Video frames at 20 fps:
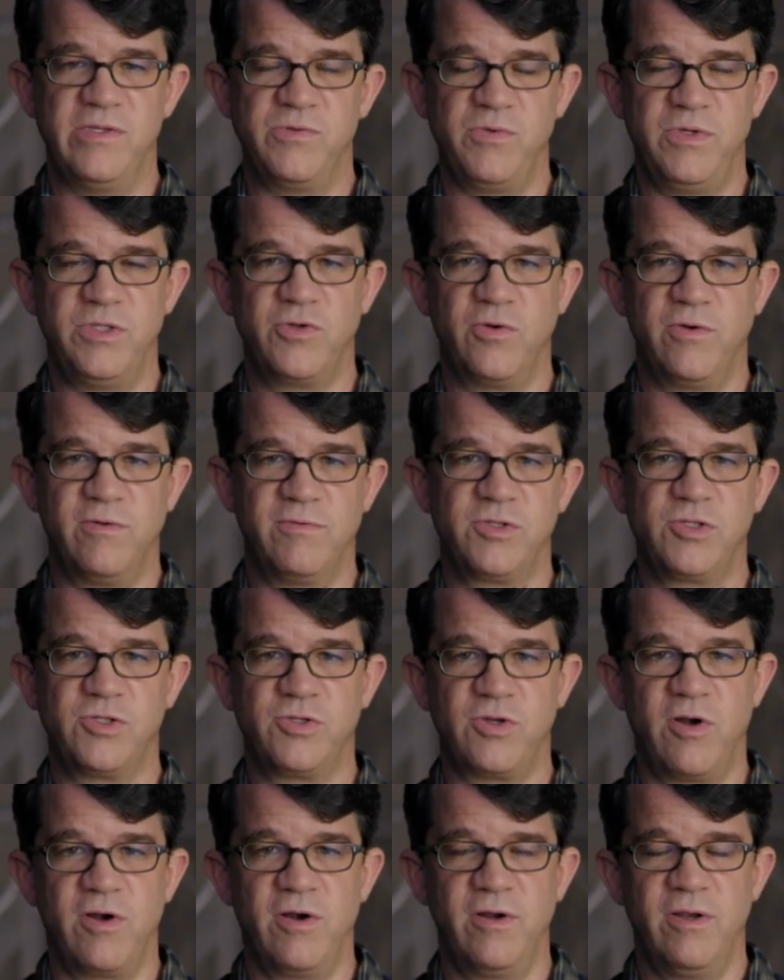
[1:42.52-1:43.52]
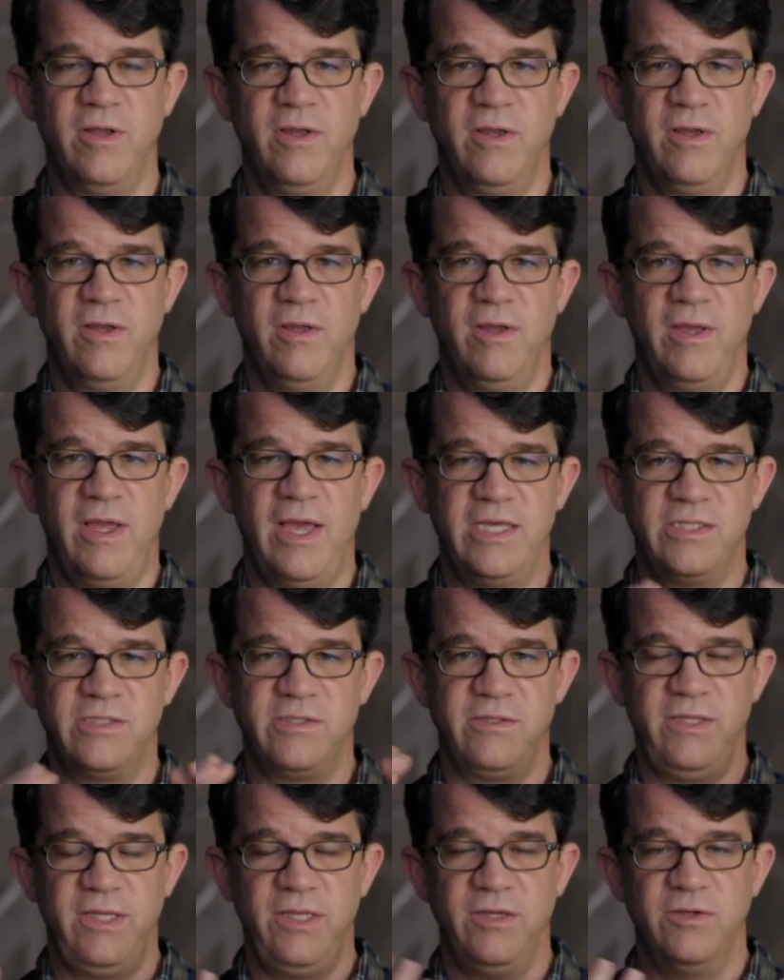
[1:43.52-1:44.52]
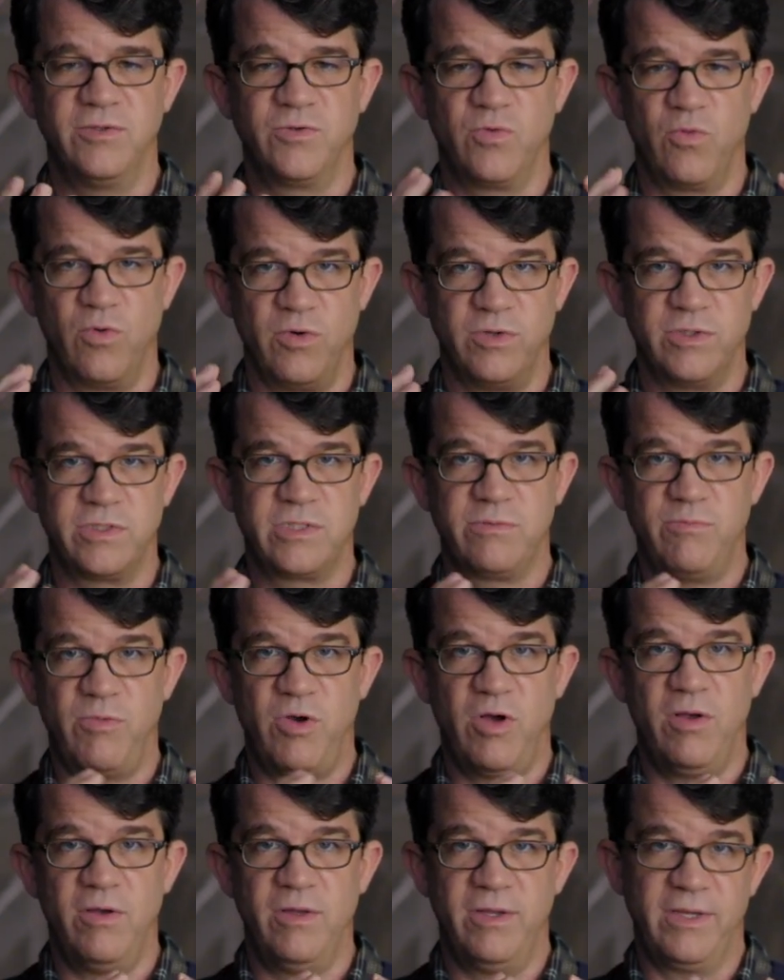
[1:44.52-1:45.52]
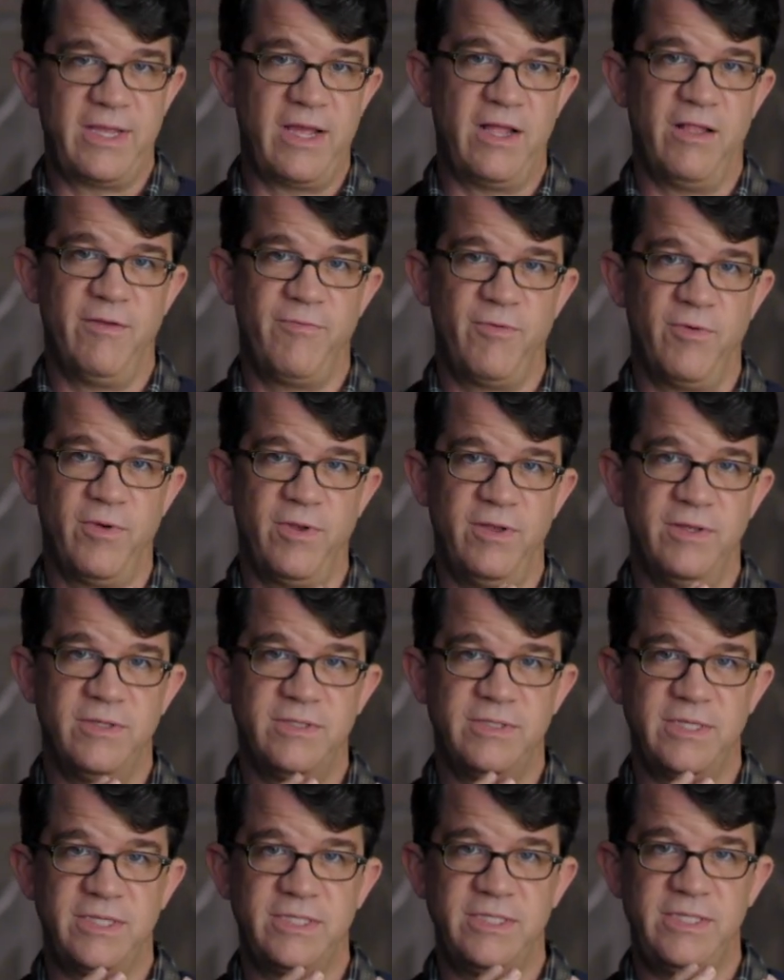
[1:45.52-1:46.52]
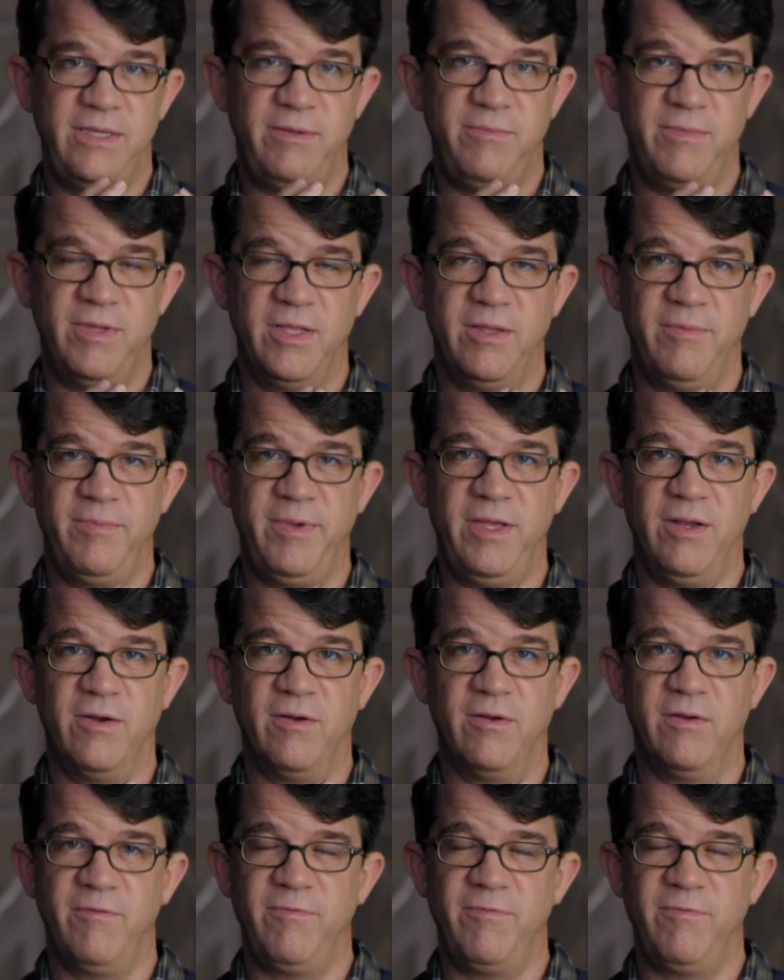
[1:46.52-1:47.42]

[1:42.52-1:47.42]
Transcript: We sort of start as Neil's world small in California at 16 millimeter.